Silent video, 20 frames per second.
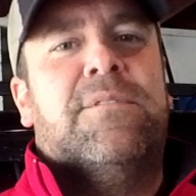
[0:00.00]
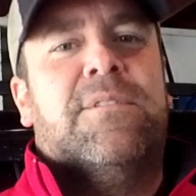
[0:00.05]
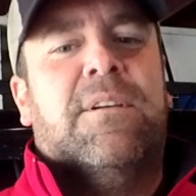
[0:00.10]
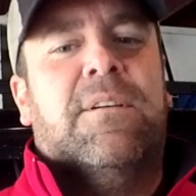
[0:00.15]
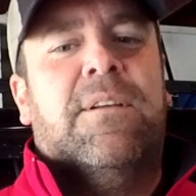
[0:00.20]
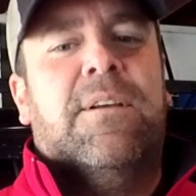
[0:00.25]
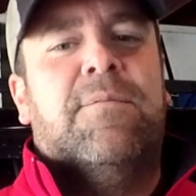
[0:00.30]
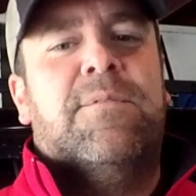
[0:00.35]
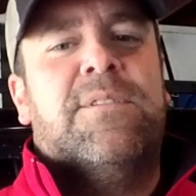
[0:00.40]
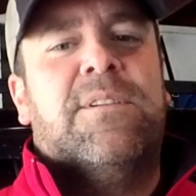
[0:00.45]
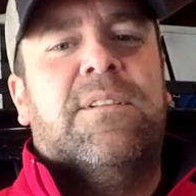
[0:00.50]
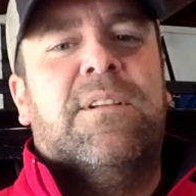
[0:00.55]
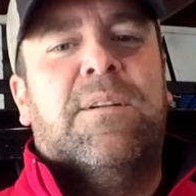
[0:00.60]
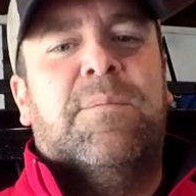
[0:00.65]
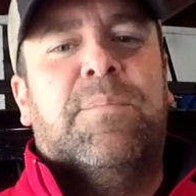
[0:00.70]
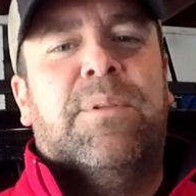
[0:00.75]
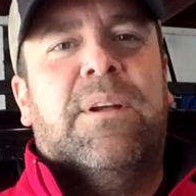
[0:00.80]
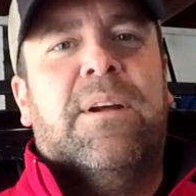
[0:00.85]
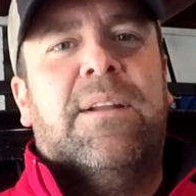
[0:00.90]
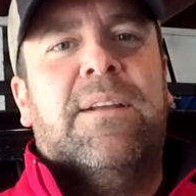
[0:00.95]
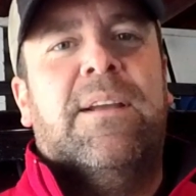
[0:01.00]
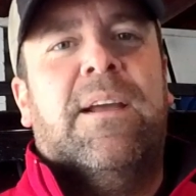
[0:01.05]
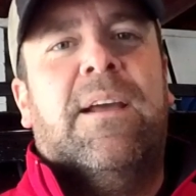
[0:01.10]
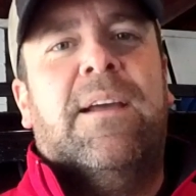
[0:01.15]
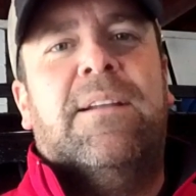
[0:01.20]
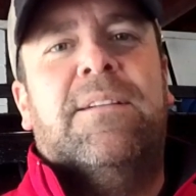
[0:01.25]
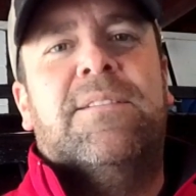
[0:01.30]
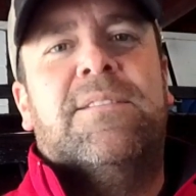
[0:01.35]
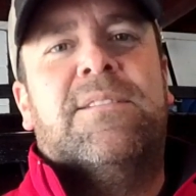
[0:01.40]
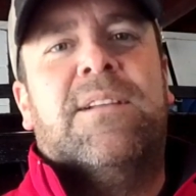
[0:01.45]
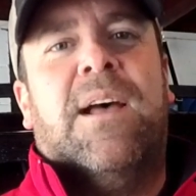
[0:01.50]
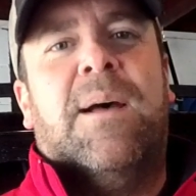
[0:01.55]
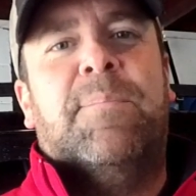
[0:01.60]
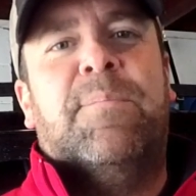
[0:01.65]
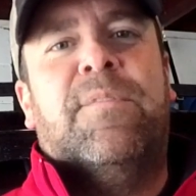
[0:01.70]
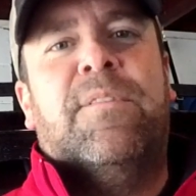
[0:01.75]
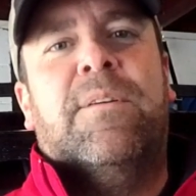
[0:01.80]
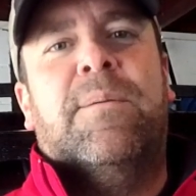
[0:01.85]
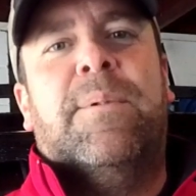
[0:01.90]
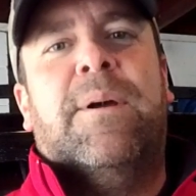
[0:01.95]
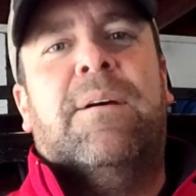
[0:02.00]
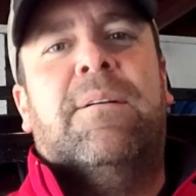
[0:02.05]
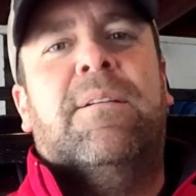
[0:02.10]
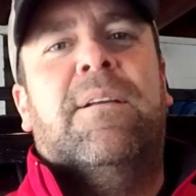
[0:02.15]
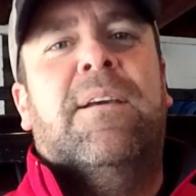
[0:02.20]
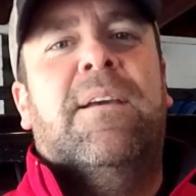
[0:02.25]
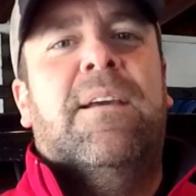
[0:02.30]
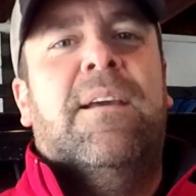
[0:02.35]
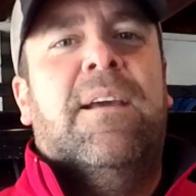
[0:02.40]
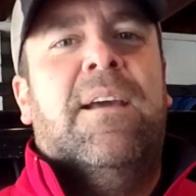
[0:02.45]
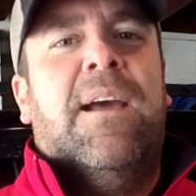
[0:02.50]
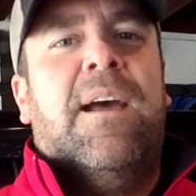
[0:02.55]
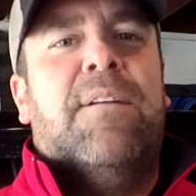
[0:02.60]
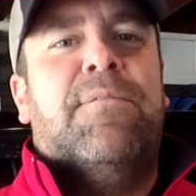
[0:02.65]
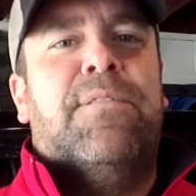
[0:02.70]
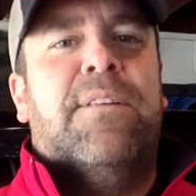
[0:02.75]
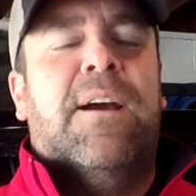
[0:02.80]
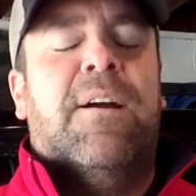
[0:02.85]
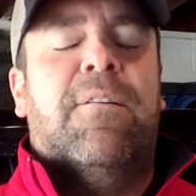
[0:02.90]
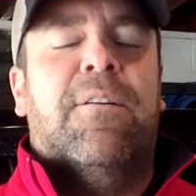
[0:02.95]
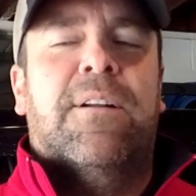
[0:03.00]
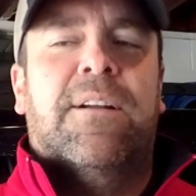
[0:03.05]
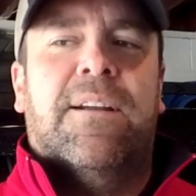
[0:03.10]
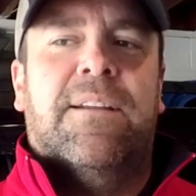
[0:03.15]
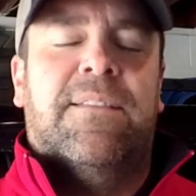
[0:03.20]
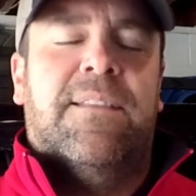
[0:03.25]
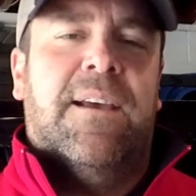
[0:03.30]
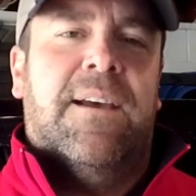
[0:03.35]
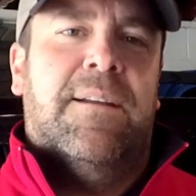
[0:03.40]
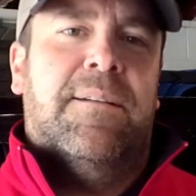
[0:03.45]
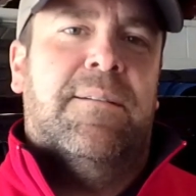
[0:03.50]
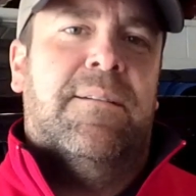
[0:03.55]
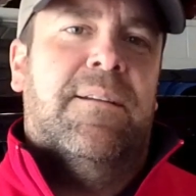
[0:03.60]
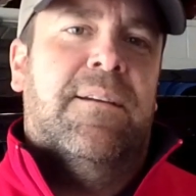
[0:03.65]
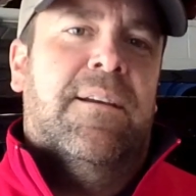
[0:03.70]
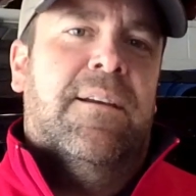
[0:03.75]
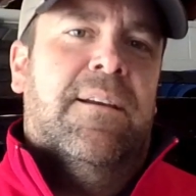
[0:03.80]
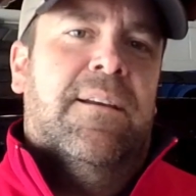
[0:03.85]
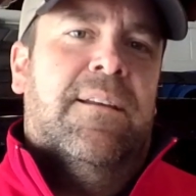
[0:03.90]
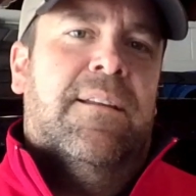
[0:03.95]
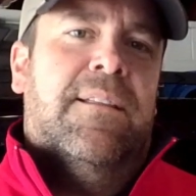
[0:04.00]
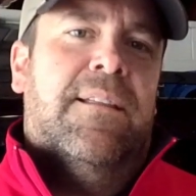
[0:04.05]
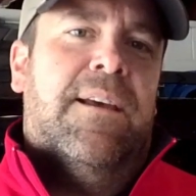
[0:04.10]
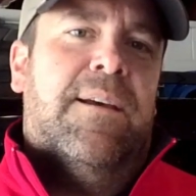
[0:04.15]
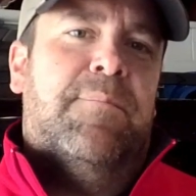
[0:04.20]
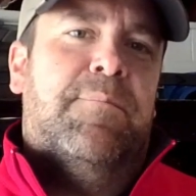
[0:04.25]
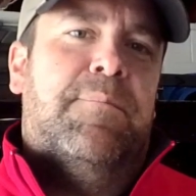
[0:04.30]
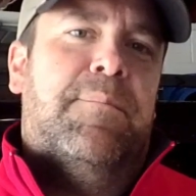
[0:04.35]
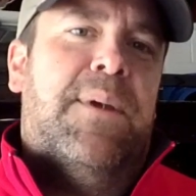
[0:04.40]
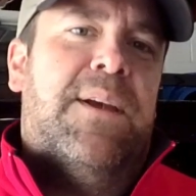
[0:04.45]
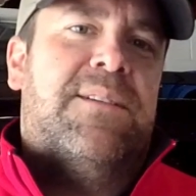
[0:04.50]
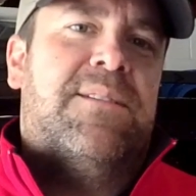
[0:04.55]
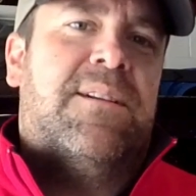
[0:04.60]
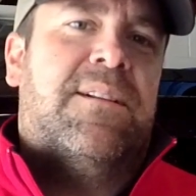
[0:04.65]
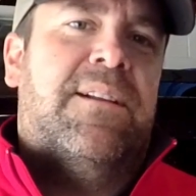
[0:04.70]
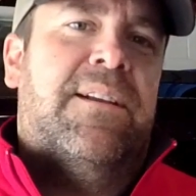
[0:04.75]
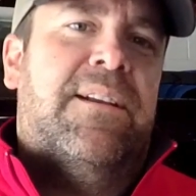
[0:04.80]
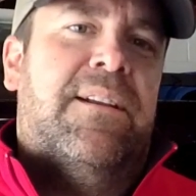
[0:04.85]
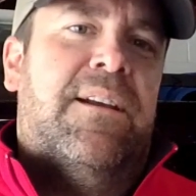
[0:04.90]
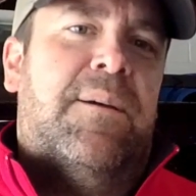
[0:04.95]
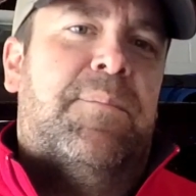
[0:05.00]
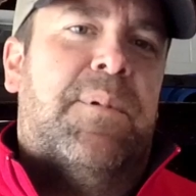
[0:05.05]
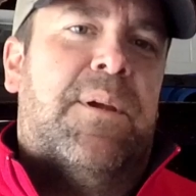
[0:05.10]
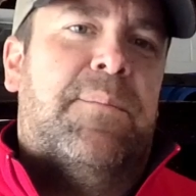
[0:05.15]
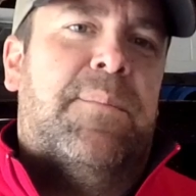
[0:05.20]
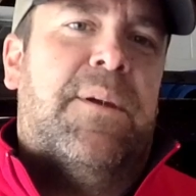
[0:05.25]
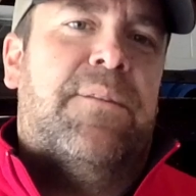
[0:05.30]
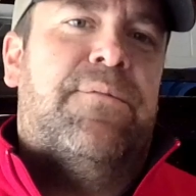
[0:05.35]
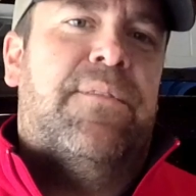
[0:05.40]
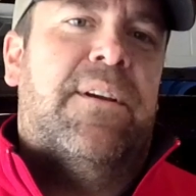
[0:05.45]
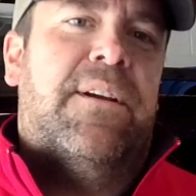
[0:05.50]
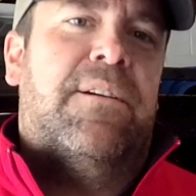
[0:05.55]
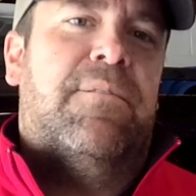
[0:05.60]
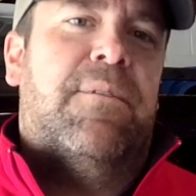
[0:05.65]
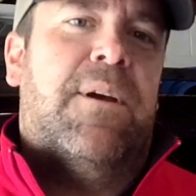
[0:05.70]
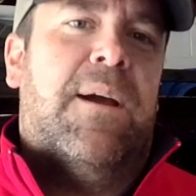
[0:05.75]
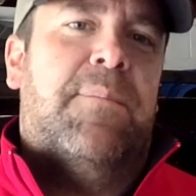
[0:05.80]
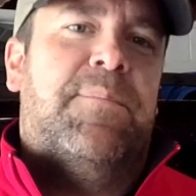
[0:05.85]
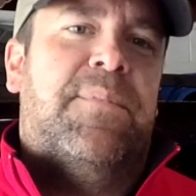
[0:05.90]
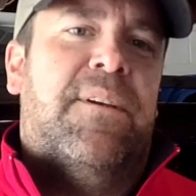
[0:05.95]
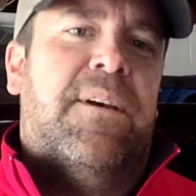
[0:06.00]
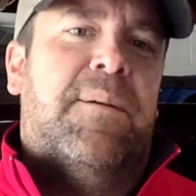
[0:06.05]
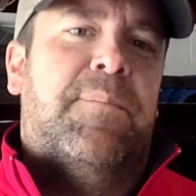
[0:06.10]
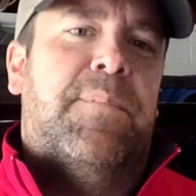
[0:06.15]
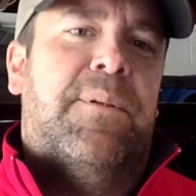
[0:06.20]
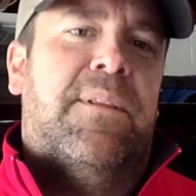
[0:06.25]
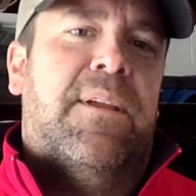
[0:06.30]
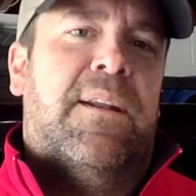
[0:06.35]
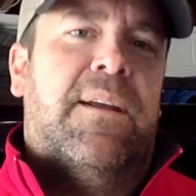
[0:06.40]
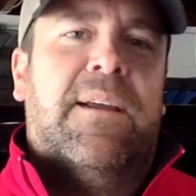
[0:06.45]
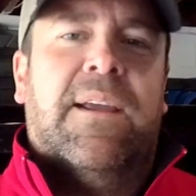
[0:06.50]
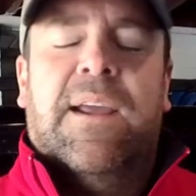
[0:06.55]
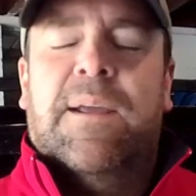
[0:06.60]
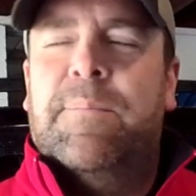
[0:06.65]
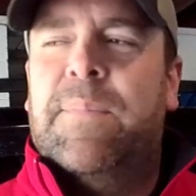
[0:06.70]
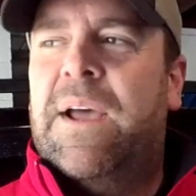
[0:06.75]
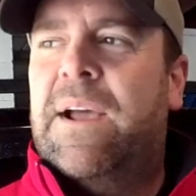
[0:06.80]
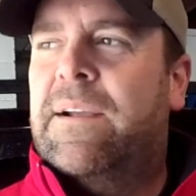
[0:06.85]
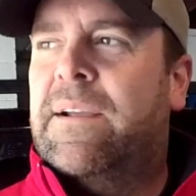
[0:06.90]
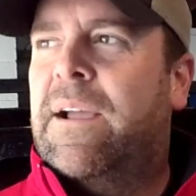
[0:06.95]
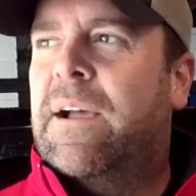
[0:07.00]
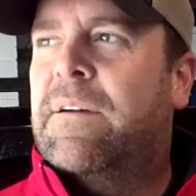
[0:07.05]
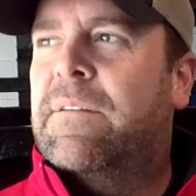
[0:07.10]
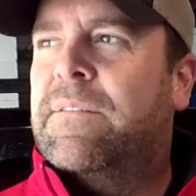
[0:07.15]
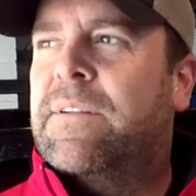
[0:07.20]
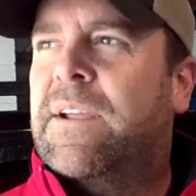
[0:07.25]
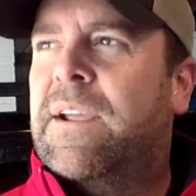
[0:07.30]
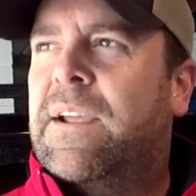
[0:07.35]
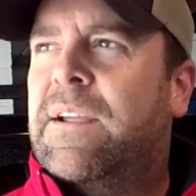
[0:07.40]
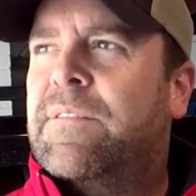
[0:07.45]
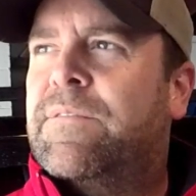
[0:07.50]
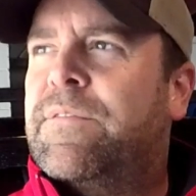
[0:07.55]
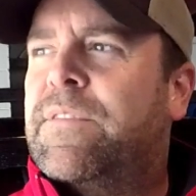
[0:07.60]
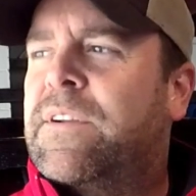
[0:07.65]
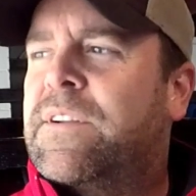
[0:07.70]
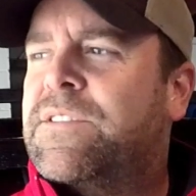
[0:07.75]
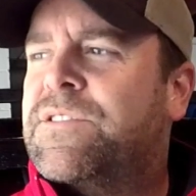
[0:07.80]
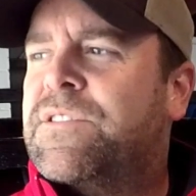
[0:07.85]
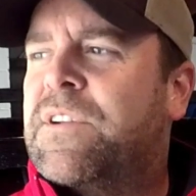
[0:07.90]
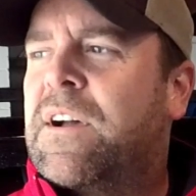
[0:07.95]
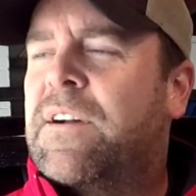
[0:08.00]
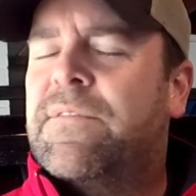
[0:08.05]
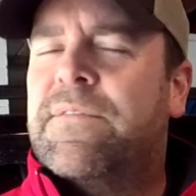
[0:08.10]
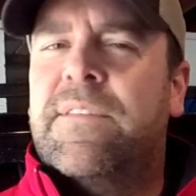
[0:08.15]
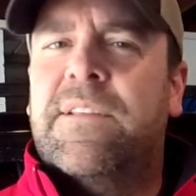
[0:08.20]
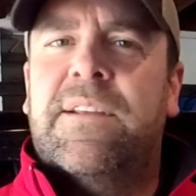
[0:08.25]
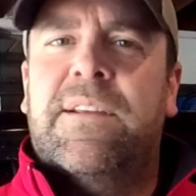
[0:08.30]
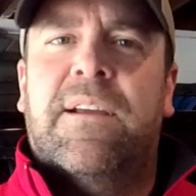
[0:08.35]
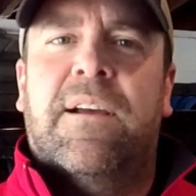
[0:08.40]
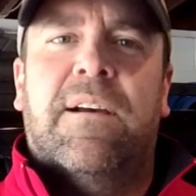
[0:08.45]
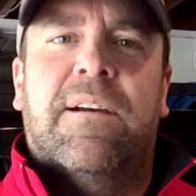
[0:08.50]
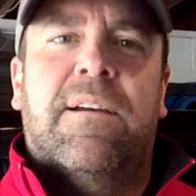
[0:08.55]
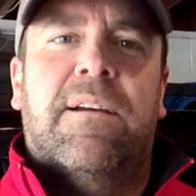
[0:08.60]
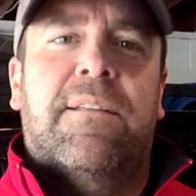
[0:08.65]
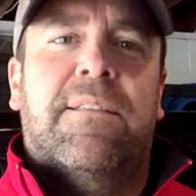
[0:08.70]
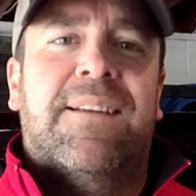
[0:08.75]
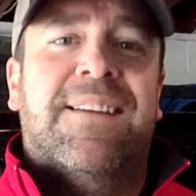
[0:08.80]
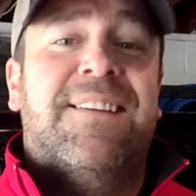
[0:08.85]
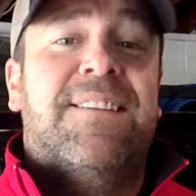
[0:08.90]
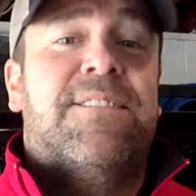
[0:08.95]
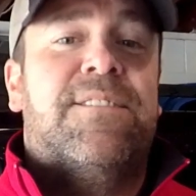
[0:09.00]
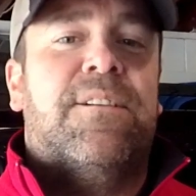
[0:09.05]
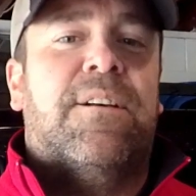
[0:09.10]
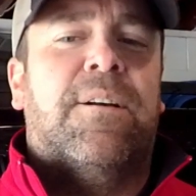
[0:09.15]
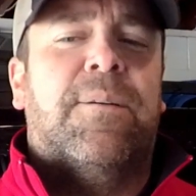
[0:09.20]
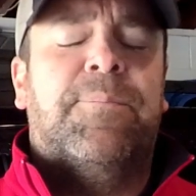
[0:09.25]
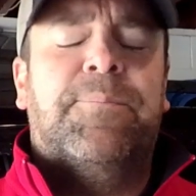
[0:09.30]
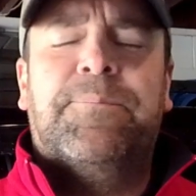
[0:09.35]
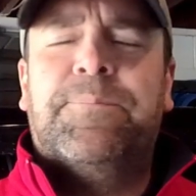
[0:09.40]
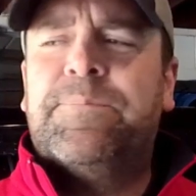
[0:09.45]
So it was a little bloody. I had to stop for about half an hour to get that that mess cleaned up, get my finger wrapped up, and then I came back out and finished off the uh, the install.